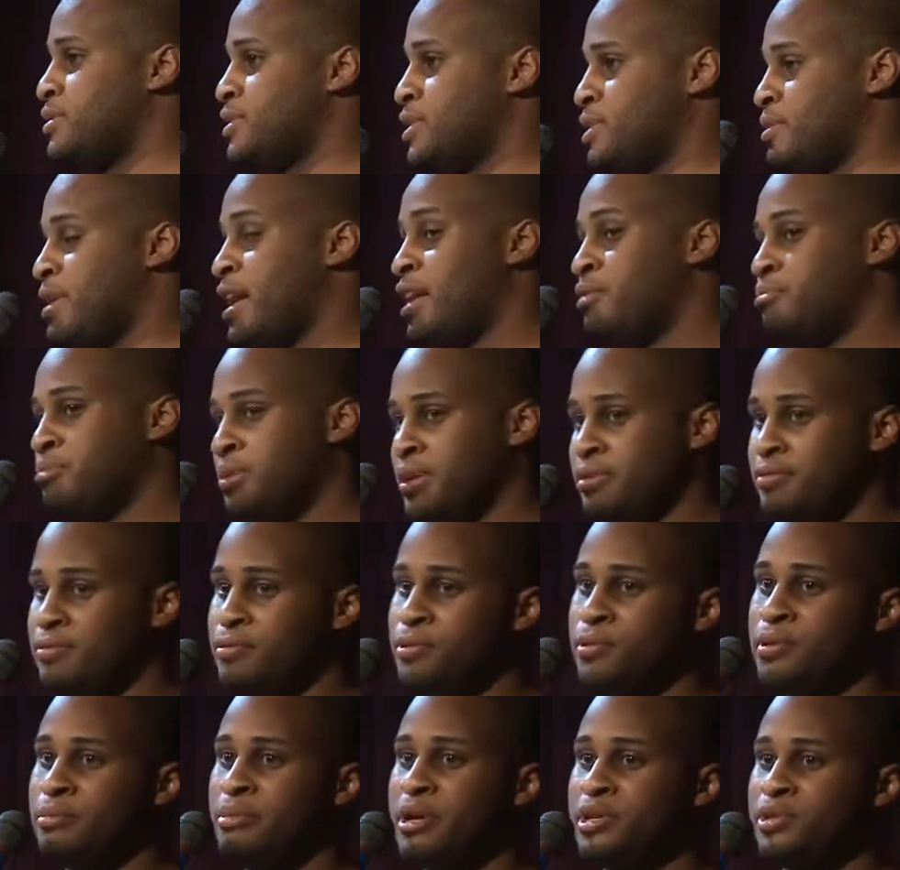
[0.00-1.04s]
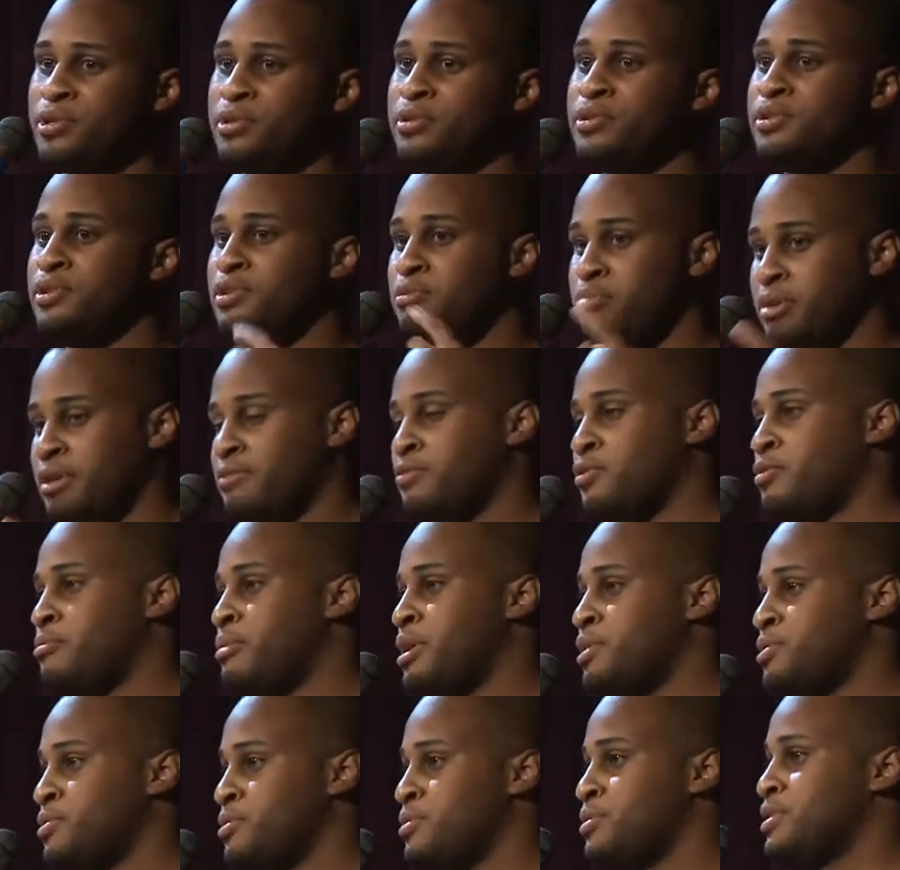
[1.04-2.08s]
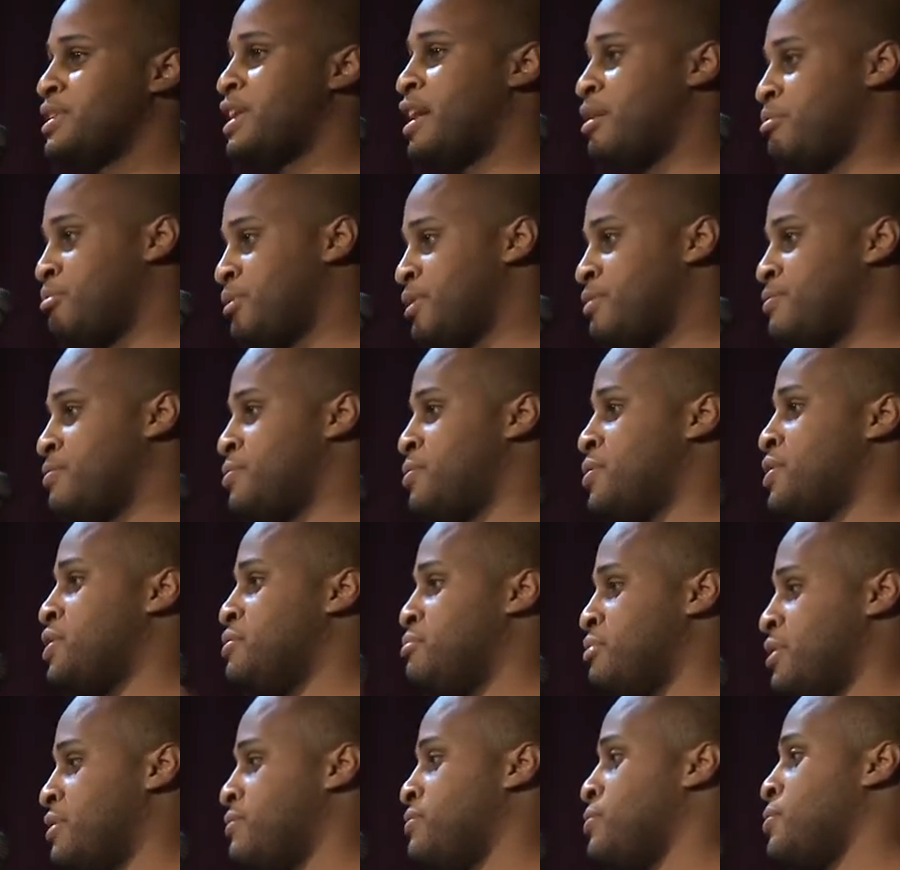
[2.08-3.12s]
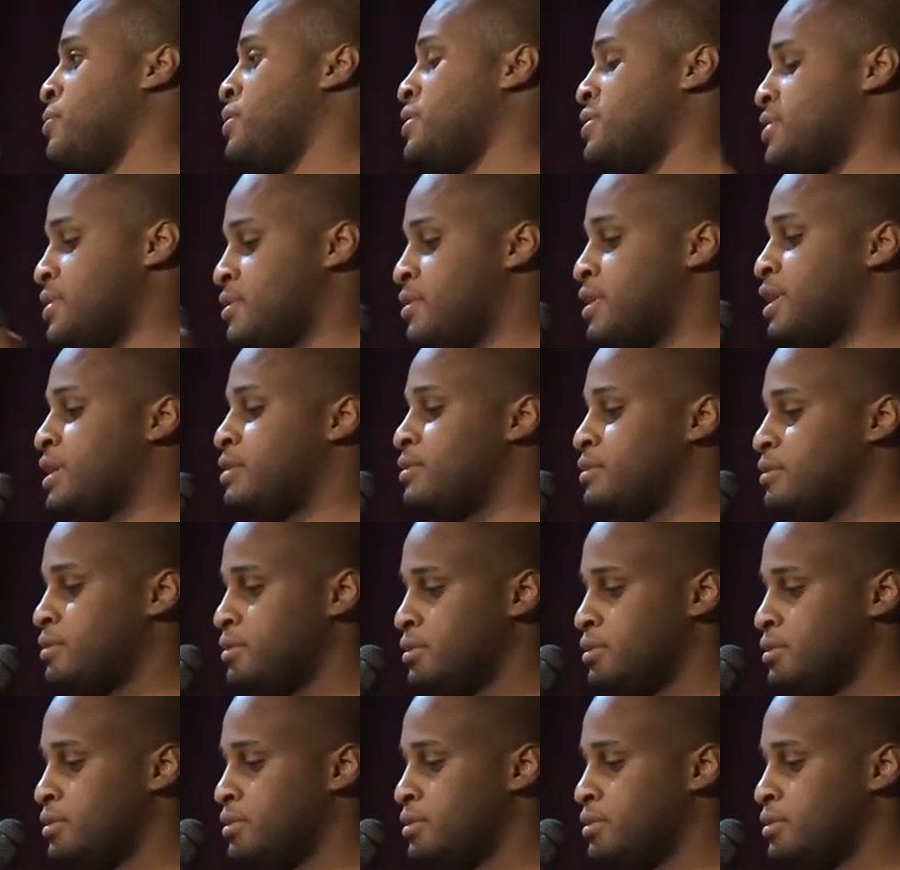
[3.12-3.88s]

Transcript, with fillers: So I'd play four measures, you play four measures, I play four, you play four, and so on.